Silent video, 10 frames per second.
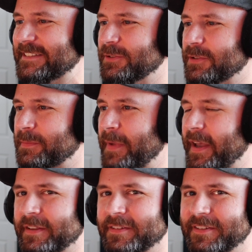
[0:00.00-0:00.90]
Oh
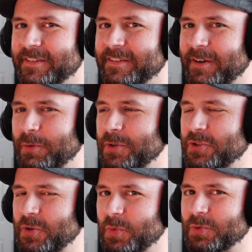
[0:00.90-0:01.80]
man, I really
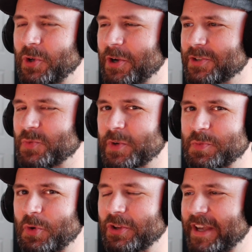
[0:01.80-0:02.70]
should have launched
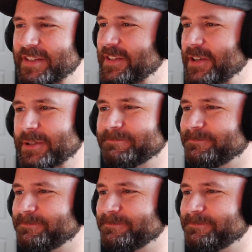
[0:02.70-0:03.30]
Witchmore last year.